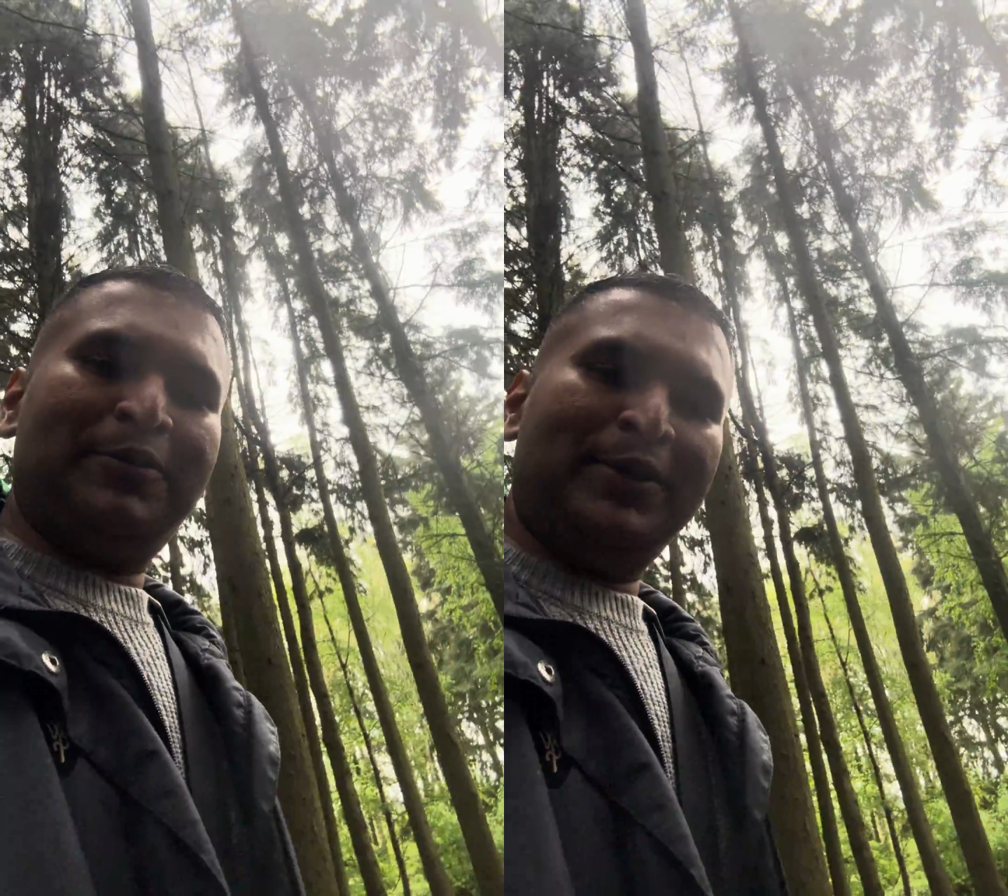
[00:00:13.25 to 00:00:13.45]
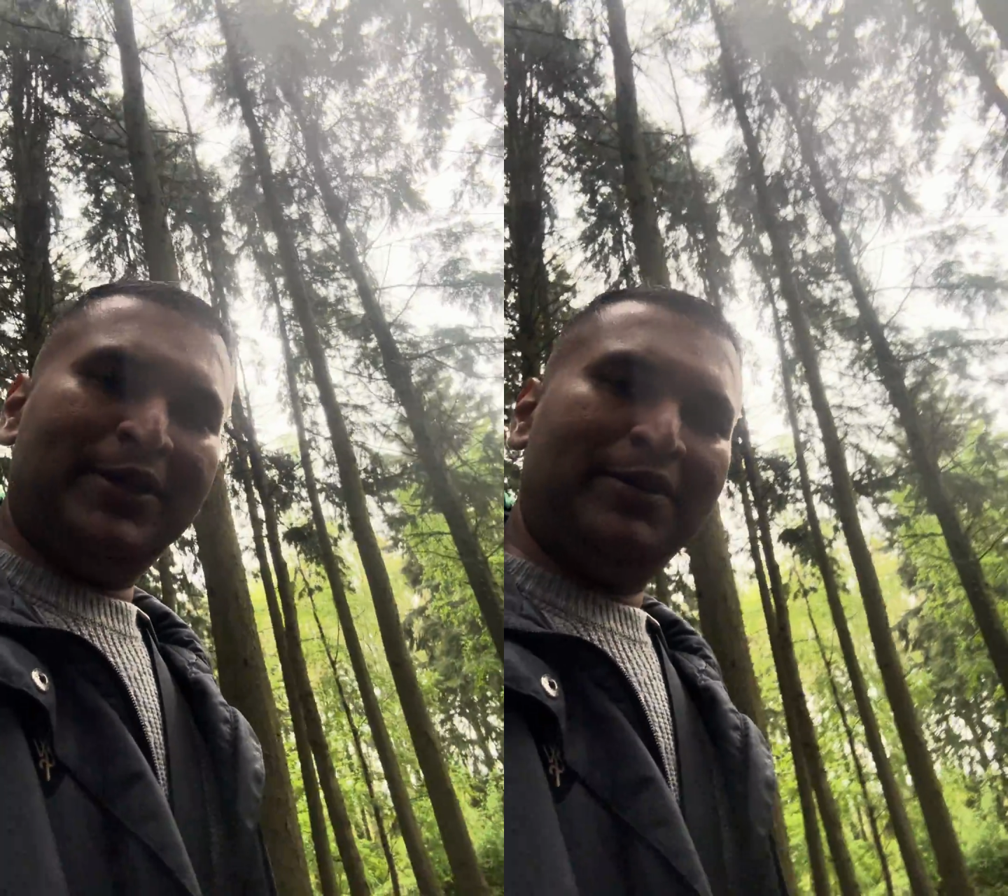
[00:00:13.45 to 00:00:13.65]

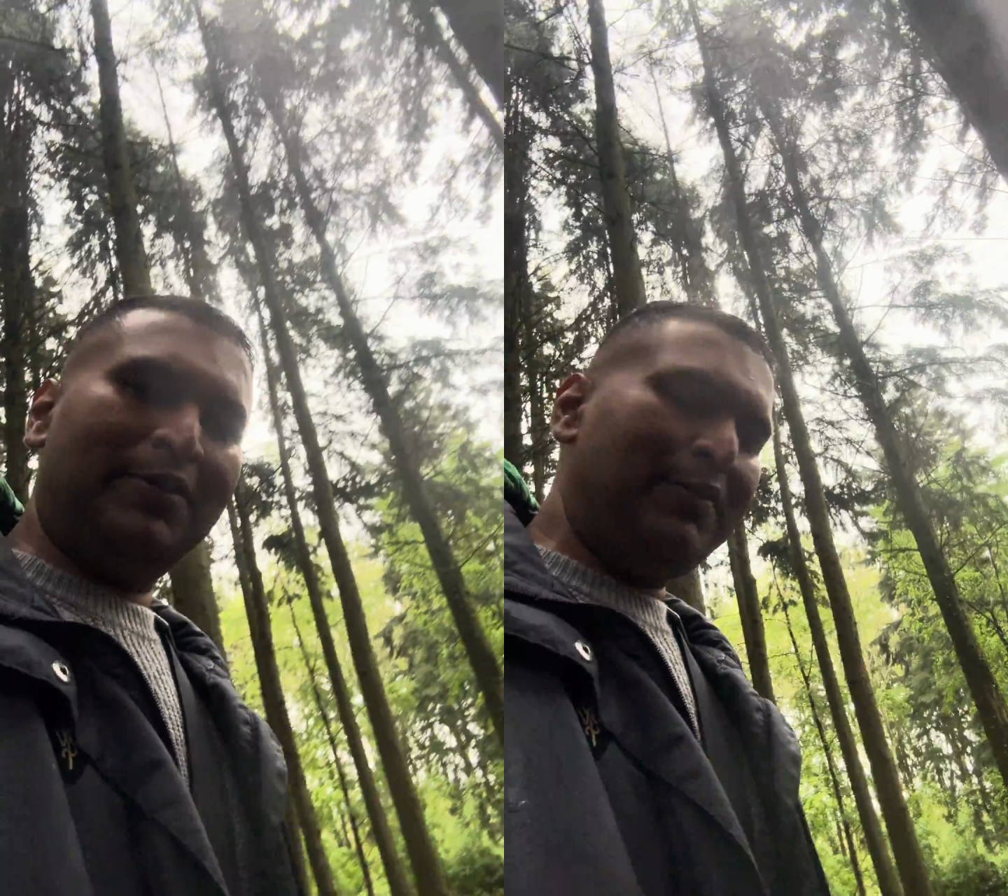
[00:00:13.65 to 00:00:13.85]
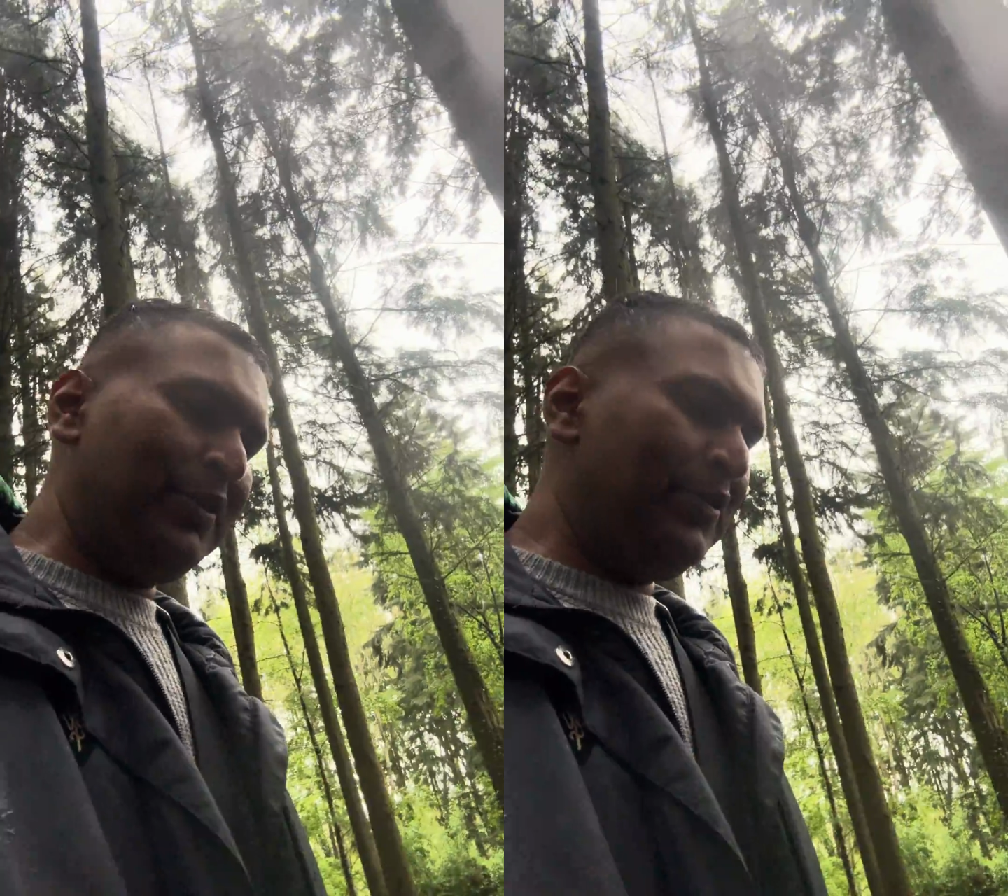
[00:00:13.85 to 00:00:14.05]
well while
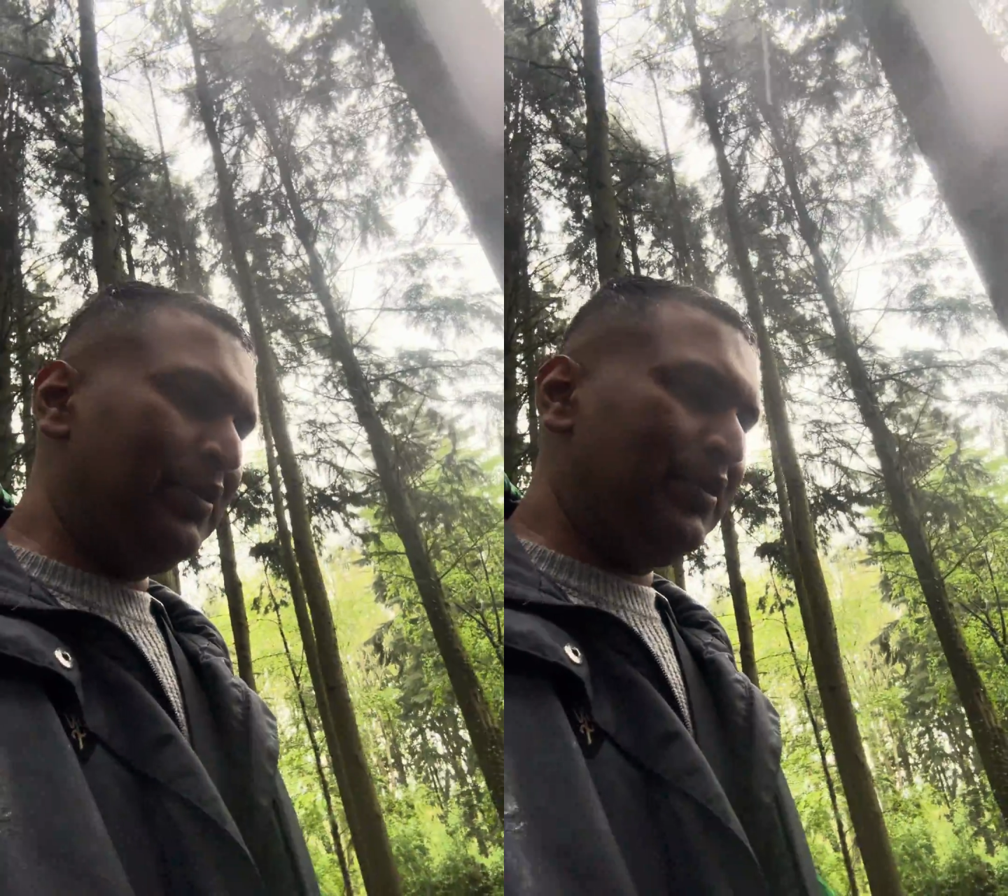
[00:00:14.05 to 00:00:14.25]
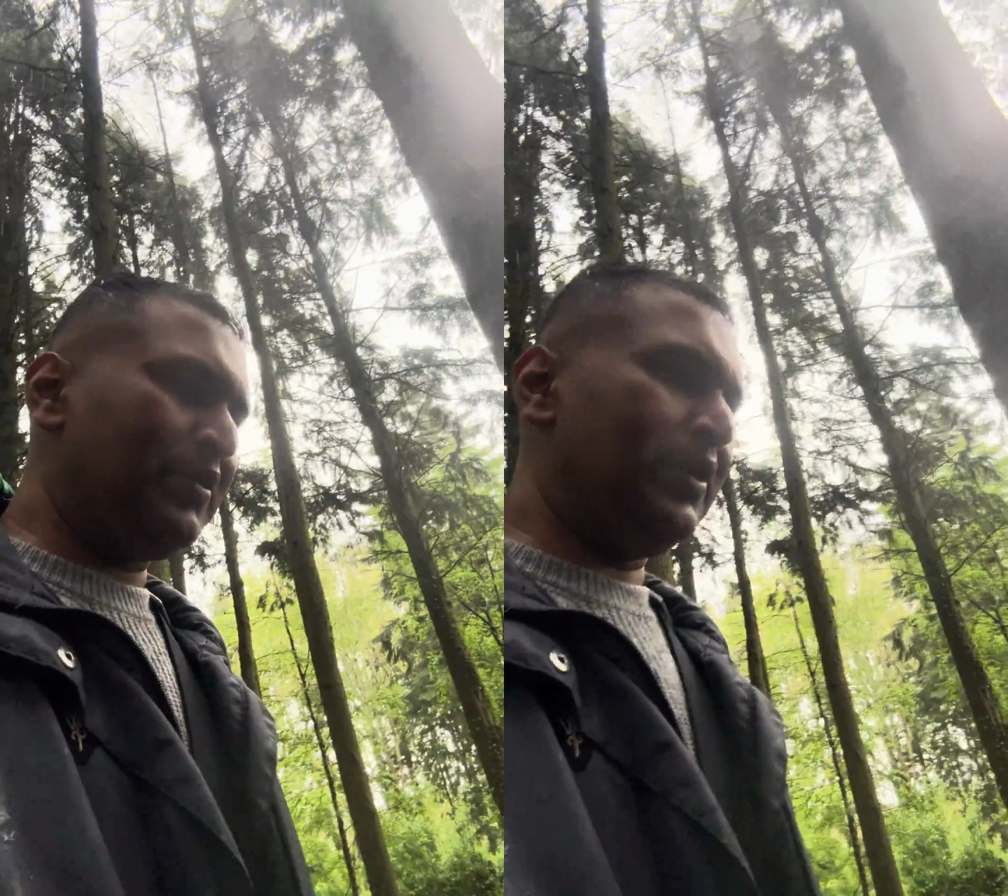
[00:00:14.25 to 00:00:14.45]
we're doing
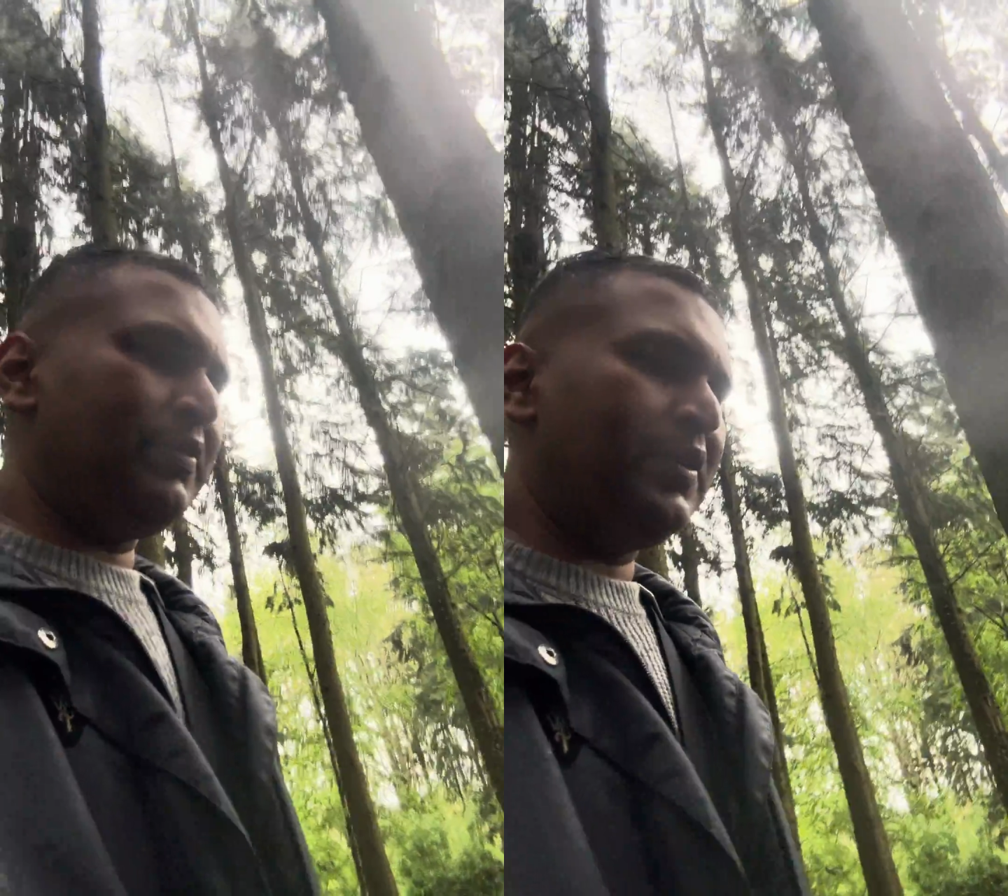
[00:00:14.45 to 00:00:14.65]
this stuff.